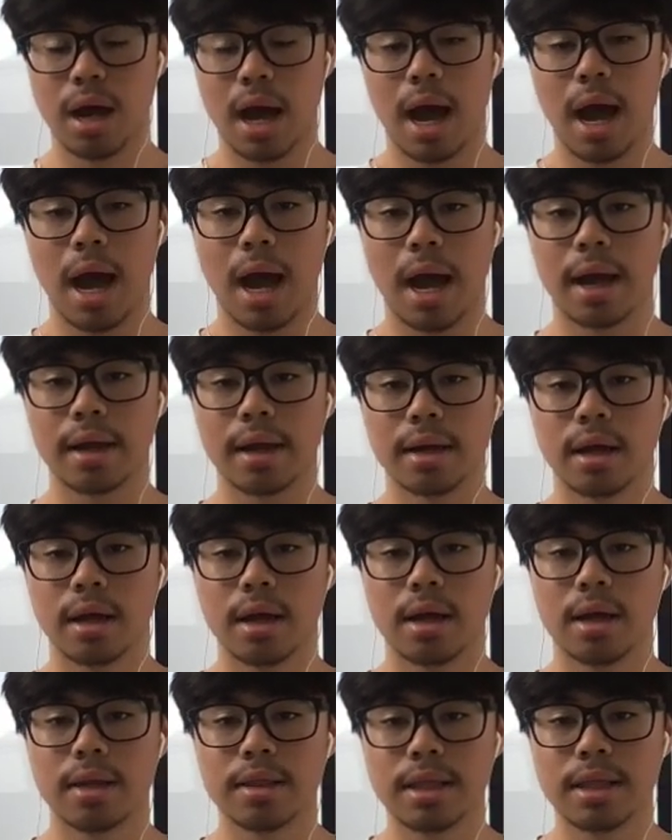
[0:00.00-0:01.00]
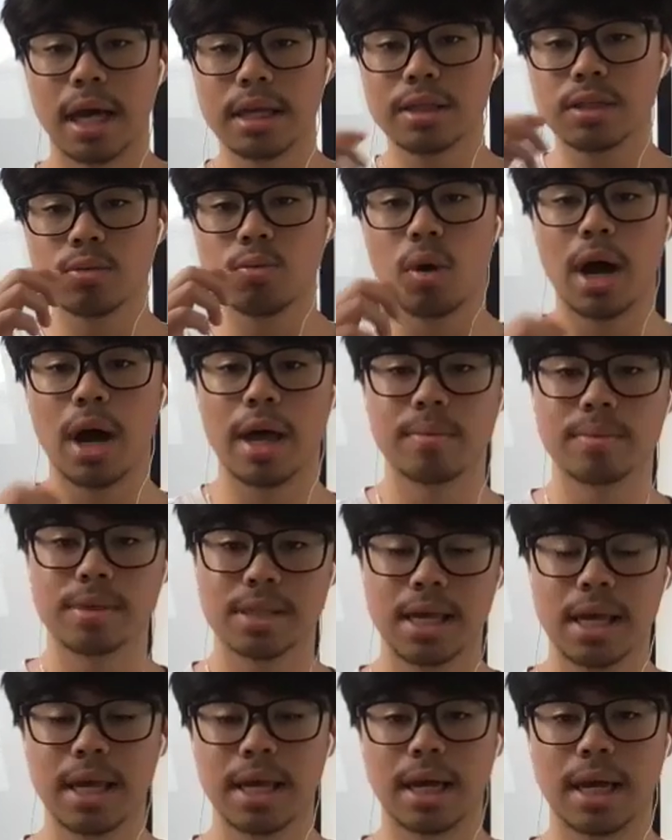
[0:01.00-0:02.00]
and that's why I'm
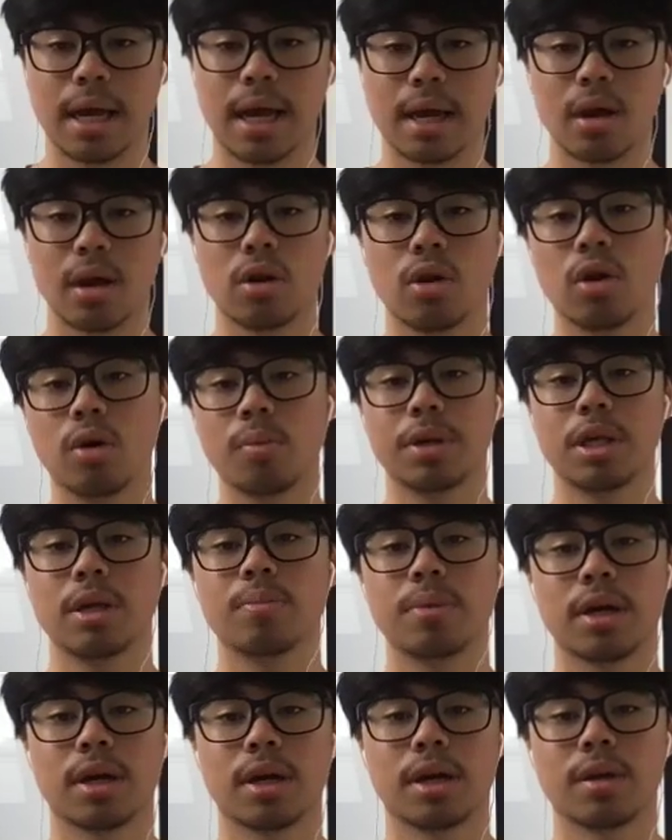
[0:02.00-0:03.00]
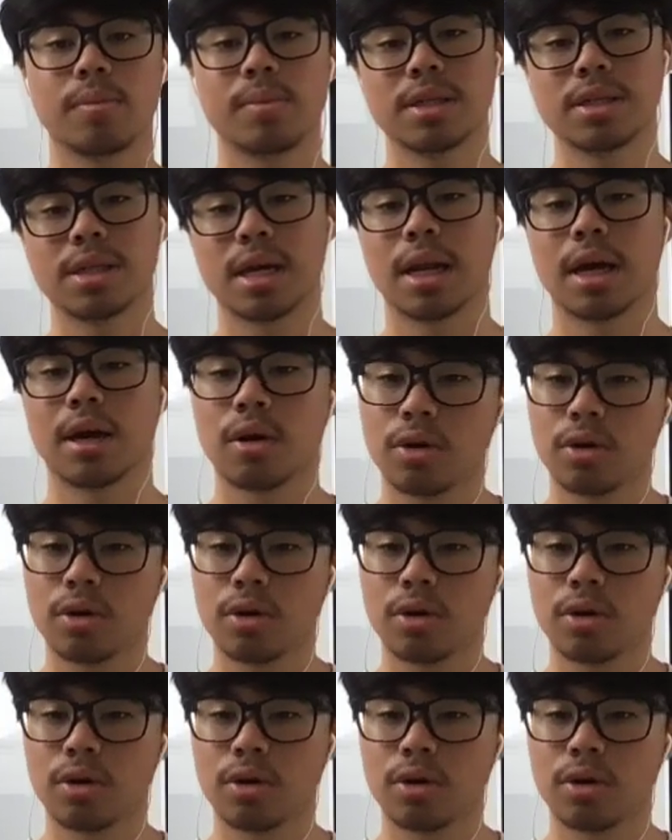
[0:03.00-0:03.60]
saying like a lot of people are going to be saying like,